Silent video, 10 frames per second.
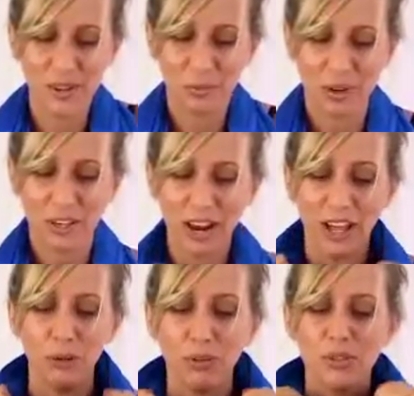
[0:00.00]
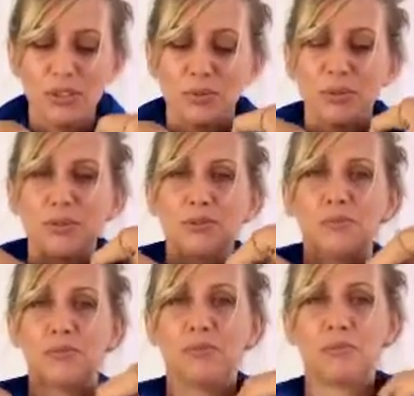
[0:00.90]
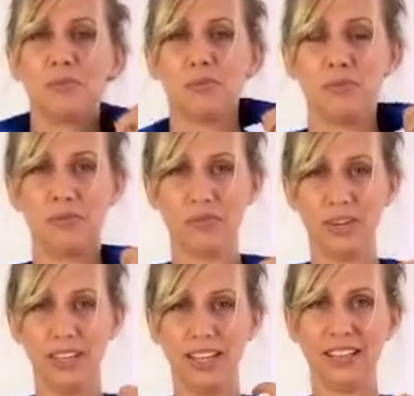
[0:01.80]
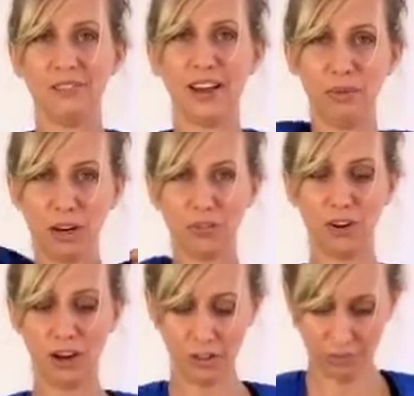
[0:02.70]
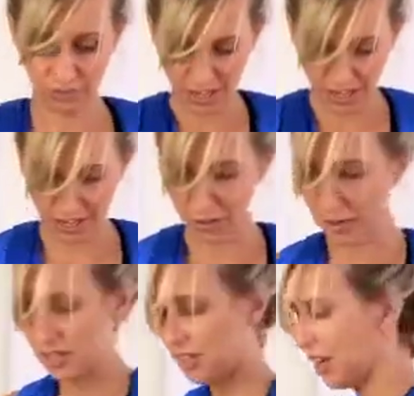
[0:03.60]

Bring your elbows through and let the fabric fall. And you'll see that